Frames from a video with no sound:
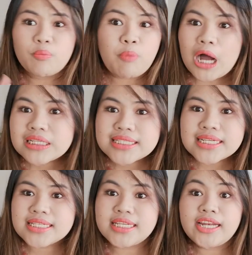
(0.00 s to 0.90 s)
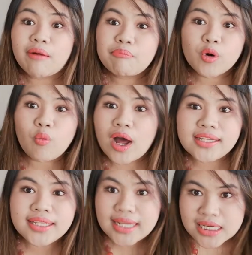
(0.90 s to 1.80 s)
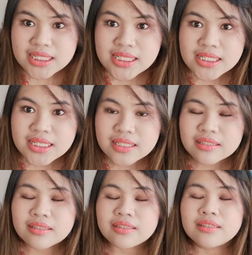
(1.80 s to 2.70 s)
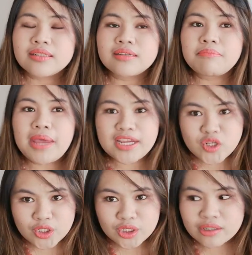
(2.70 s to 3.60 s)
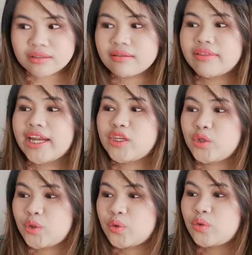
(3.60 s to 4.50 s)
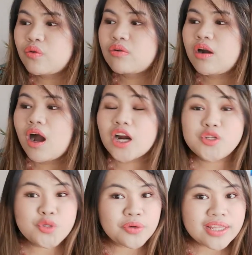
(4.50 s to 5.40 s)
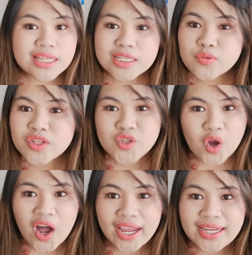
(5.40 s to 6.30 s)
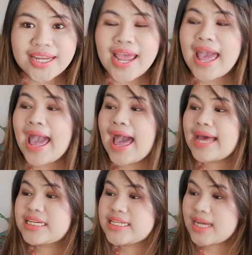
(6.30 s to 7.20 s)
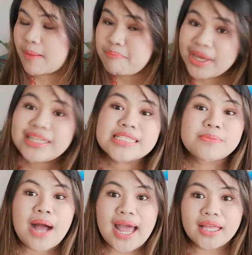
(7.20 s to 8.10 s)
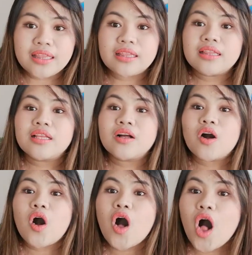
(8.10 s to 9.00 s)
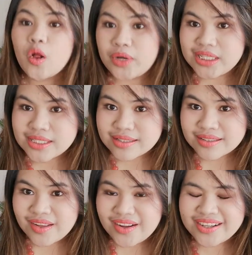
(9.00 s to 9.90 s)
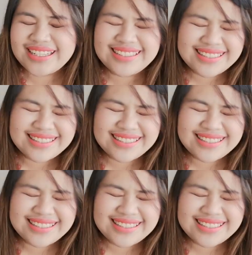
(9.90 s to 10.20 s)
or bosses number one list. Make sure that you are doing things with joy and a big smile always. All